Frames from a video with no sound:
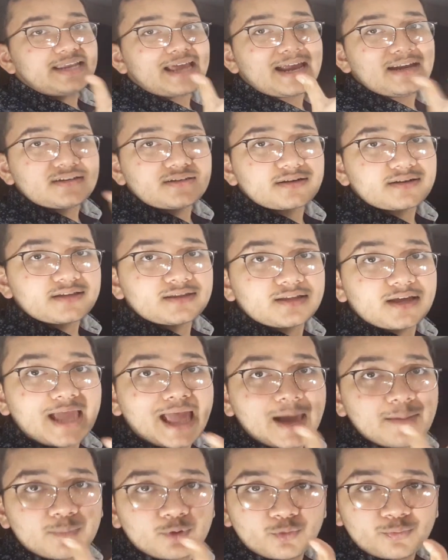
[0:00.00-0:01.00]
entered in the
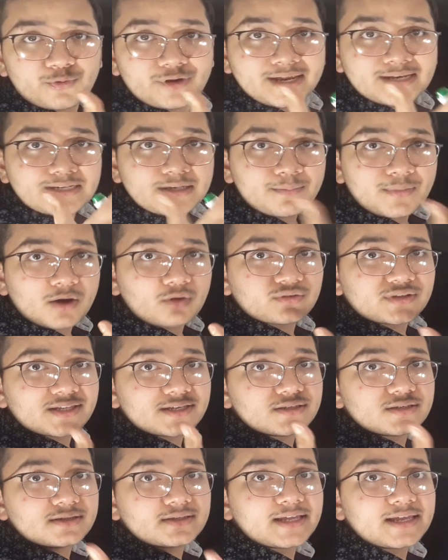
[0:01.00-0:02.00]
appropriate amount,
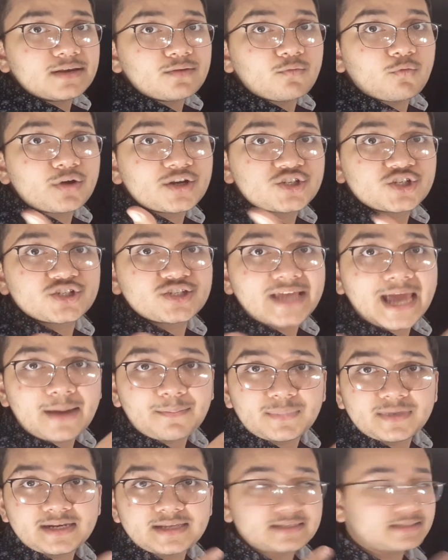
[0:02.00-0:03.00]
then what just
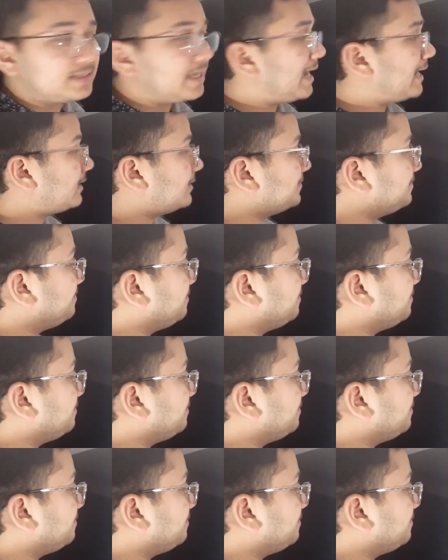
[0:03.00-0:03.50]
happened is that